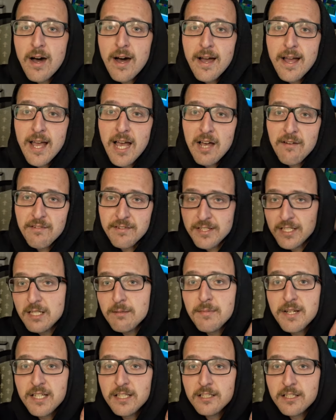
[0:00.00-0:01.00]
I have an
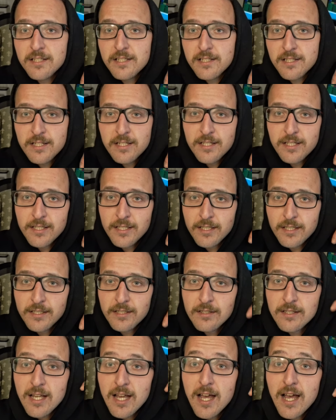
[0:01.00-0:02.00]
eBay
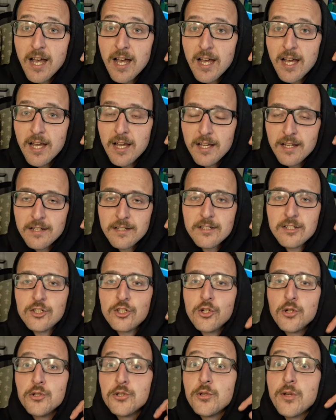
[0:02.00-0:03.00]
listing that
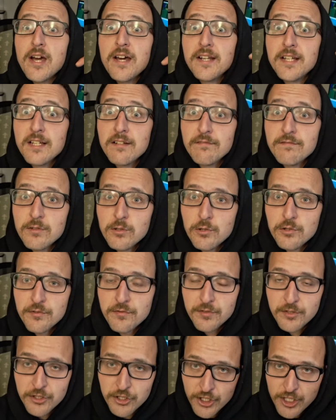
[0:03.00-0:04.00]
shows you how to get phones
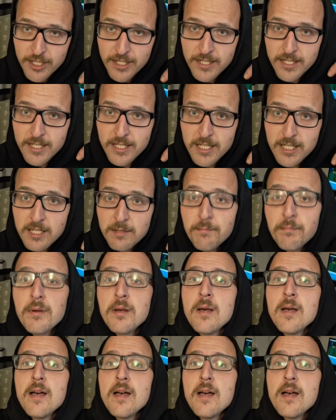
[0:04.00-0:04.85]
for cheap.